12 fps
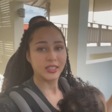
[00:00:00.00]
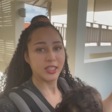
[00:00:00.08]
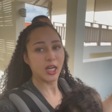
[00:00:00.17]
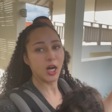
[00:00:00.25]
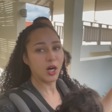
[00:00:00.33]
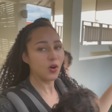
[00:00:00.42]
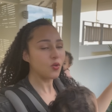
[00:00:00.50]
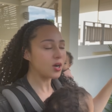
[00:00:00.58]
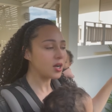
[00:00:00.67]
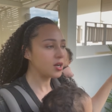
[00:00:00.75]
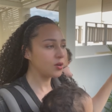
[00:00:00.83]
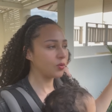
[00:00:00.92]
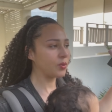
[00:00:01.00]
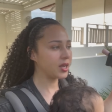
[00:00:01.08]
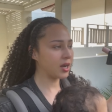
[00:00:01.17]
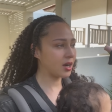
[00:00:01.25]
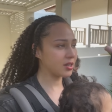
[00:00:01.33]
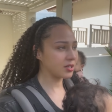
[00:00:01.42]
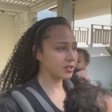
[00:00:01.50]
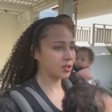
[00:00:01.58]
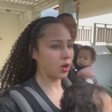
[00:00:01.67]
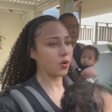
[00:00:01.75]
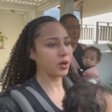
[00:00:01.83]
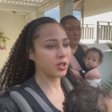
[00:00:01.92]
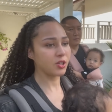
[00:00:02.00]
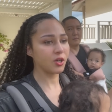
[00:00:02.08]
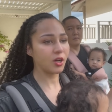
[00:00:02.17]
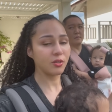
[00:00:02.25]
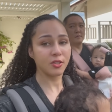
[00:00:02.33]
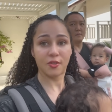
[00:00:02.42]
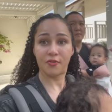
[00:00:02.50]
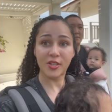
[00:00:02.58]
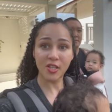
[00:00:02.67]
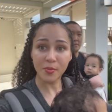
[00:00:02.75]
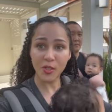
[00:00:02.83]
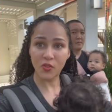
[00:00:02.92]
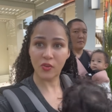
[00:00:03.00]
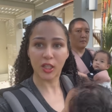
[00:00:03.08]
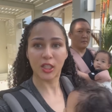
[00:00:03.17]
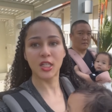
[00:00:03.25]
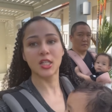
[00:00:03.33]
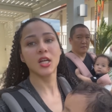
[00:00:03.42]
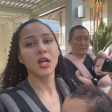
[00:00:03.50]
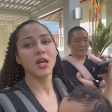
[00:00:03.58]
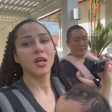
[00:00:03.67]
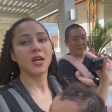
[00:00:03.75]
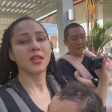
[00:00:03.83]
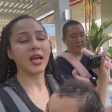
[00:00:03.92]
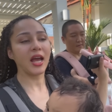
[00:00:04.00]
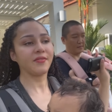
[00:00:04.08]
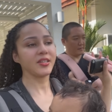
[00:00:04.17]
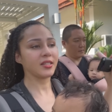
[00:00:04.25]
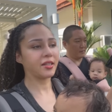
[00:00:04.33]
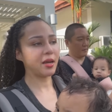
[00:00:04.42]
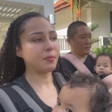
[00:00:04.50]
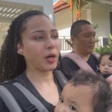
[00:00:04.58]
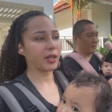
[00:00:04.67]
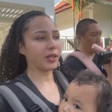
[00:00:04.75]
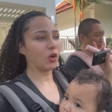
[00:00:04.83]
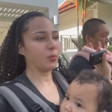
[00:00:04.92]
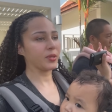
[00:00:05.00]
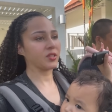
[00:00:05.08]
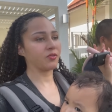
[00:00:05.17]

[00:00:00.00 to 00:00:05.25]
So we are just going to go to Fisherman's Village. They have this night market that opens